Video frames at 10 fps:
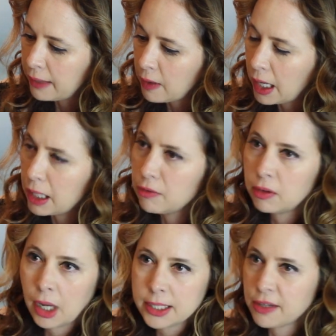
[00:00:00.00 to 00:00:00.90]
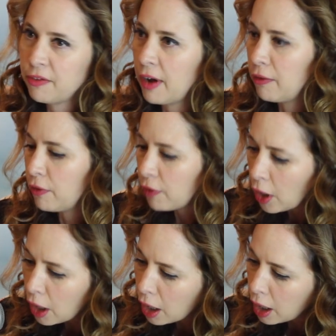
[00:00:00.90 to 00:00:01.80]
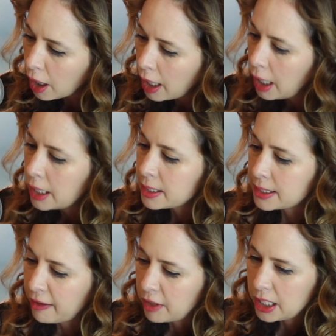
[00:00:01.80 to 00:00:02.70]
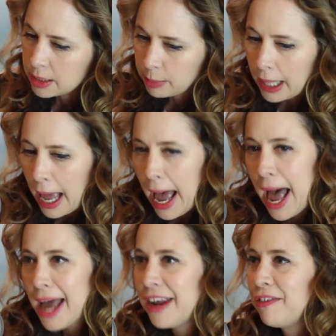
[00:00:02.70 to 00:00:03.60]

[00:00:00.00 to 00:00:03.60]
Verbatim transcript: and then lots of fun fur, 70s plaid,